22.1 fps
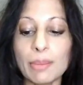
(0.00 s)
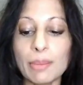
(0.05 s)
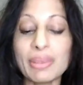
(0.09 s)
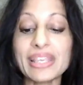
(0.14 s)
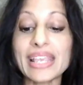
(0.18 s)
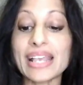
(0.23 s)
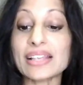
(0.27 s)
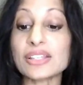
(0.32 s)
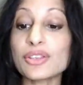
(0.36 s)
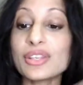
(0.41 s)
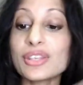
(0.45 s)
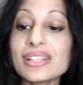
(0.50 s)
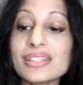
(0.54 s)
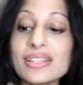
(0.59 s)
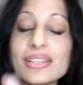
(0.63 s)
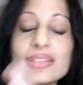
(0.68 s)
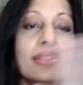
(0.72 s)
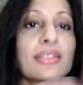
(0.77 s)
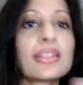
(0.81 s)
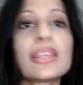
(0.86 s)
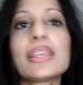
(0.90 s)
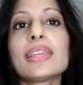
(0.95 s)
But yeah, so this
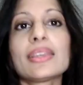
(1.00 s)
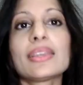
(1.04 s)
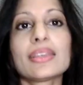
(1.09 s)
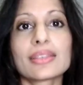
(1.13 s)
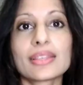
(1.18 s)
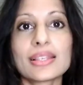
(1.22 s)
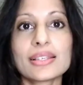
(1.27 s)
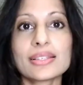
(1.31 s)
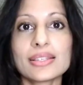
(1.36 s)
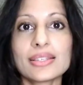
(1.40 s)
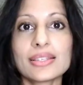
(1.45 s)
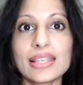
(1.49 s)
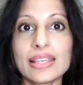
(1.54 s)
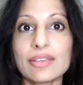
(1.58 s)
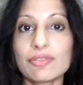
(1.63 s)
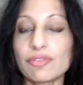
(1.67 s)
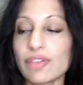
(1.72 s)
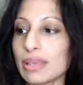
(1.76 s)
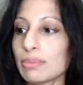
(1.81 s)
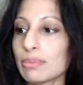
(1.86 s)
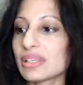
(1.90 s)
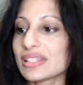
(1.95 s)
is the this is the
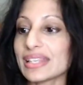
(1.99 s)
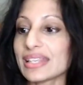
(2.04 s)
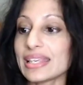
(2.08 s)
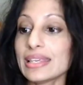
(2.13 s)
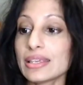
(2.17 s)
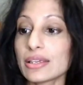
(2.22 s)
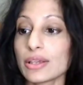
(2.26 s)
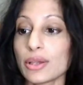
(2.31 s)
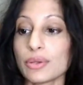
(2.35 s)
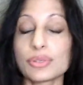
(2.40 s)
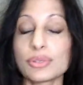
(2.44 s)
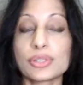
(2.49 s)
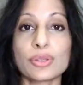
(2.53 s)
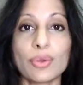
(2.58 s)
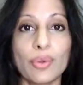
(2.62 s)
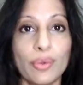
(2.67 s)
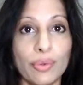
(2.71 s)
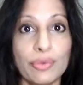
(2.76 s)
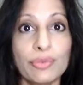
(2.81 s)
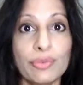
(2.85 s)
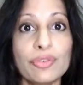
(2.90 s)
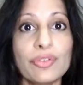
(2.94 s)
famous
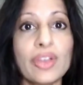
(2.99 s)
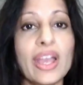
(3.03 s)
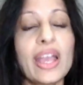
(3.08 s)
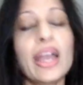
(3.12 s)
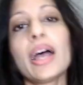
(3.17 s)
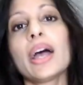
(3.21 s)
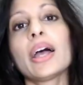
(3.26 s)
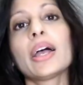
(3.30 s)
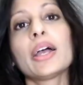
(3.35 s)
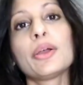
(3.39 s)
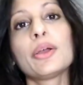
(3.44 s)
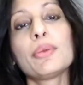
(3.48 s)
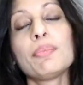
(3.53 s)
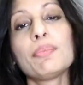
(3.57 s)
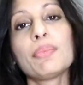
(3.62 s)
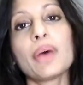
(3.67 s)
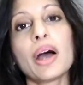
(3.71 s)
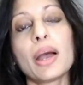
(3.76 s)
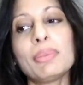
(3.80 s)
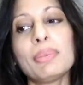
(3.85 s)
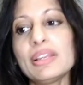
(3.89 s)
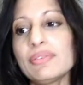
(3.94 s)
EcoSolve.
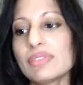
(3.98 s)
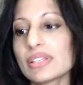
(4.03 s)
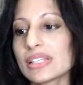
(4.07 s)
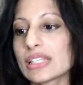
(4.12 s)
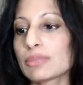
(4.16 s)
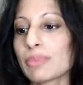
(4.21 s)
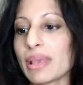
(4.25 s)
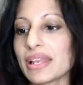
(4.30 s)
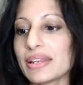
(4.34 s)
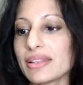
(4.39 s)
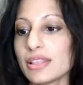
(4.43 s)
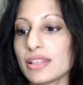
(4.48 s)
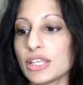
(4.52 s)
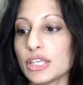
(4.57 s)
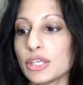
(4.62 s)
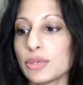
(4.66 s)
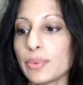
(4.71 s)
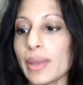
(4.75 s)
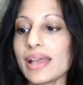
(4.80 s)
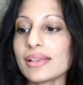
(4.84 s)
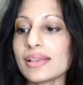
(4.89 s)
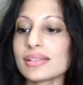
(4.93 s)
Um, I believe this is made in the
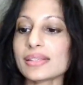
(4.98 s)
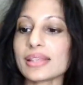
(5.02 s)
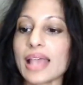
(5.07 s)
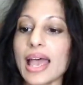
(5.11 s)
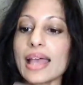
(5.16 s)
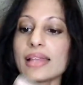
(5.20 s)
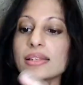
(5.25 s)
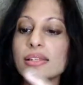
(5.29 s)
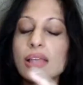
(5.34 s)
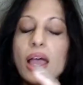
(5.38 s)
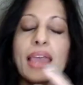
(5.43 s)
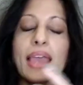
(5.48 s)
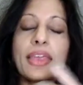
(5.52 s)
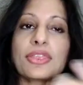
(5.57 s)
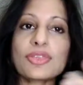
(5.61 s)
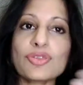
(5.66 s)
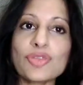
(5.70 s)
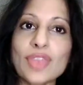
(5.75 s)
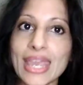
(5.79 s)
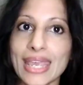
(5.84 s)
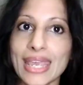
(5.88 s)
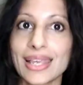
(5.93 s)
US, and I
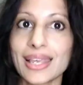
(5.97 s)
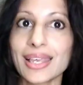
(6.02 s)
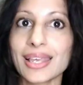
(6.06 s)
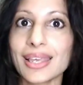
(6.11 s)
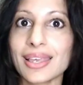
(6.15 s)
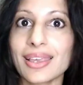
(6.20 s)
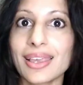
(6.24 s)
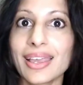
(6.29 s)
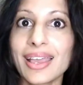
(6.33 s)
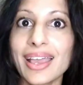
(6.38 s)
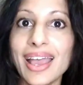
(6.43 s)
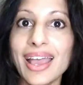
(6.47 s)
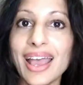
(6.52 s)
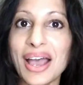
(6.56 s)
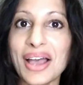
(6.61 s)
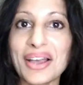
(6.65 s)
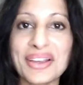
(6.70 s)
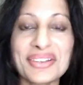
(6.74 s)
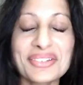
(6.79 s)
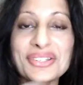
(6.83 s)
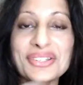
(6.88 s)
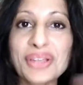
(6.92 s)
think
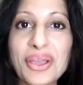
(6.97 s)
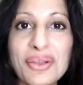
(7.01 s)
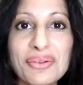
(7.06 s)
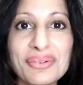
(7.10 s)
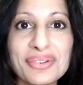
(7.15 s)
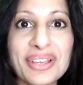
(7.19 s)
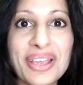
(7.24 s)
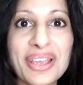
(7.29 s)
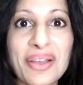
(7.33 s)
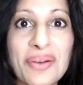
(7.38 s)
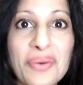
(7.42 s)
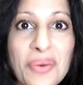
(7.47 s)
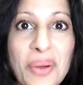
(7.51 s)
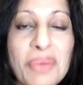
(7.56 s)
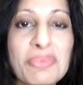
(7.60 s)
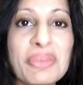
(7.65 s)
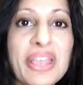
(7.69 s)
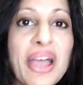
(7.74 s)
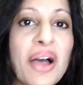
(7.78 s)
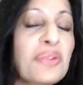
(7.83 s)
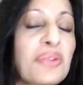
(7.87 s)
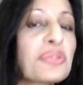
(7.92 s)
I don't
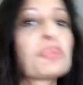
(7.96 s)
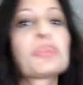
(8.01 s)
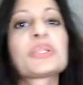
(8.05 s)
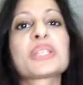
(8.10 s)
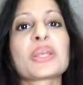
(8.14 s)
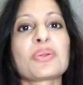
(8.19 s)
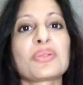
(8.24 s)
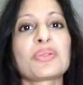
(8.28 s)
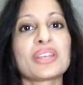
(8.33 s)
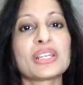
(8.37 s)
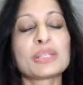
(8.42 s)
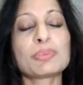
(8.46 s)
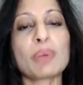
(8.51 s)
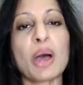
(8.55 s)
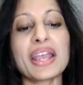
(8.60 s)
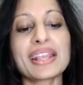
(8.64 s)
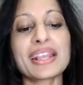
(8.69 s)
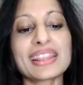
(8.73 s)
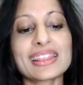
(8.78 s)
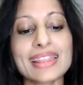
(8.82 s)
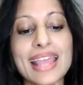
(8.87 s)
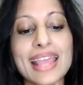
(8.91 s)
quote me hundred percent on this,
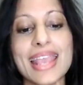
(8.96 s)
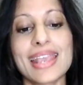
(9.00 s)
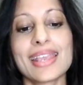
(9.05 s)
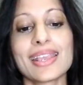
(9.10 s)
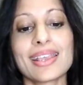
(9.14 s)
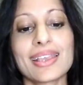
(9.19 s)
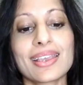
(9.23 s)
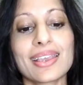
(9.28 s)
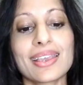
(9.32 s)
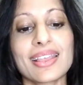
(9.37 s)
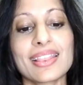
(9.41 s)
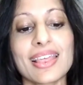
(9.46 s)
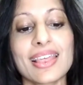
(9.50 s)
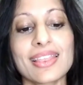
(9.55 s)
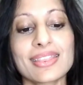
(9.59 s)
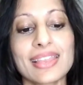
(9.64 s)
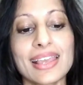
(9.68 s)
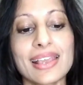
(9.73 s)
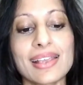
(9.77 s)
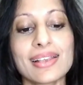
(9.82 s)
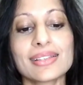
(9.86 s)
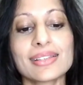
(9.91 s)
but I think
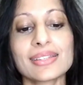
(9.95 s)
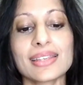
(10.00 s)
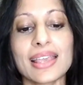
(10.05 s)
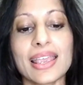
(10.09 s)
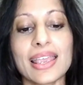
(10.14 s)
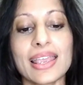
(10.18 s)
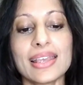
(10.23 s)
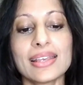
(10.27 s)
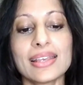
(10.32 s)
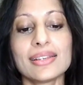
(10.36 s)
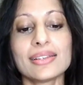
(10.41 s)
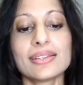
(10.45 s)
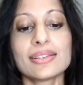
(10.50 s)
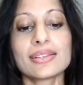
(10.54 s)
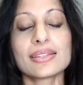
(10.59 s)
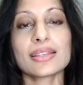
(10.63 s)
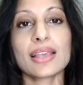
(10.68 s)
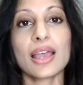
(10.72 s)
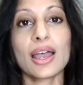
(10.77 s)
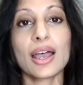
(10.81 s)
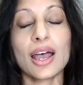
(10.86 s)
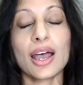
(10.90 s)
that this
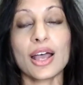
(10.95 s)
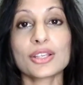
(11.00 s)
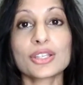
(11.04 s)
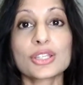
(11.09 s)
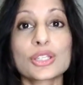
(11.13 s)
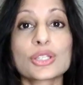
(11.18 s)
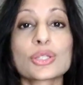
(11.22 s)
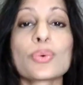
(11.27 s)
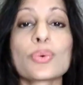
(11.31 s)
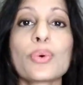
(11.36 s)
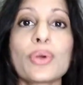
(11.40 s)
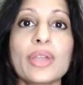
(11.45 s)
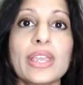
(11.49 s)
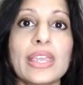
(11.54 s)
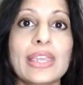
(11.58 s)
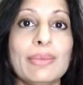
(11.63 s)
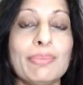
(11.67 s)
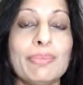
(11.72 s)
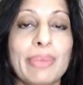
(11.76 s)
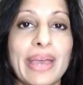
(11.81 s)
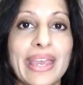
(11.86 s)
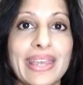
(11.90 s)
is a
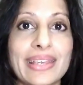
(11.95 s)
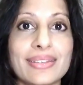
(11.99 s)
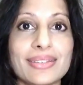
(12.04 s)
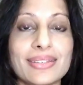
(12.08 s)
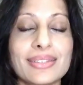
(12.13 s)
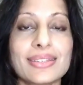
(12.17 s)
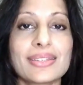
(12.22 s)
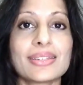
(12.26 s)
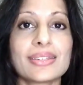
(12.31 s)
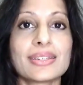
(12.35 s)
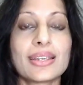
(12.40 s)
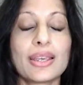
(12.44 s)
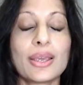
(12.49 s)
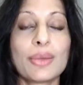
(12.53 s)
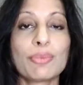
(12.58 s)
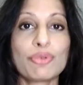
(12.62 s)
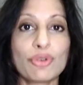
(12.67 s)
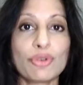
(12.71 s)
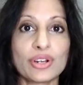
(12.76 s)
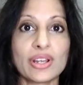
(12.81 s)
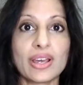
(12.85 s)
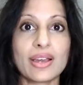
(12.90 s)
soy based
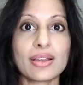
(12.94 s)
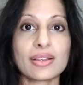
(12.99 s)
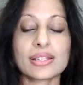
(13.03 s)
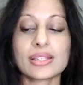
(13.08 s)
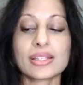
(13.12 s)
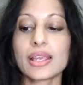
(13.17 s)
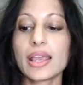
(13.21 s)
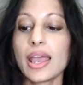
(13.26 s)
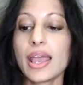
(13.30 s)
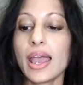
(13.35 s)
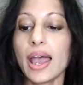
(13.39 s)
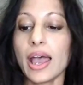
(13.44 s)
product.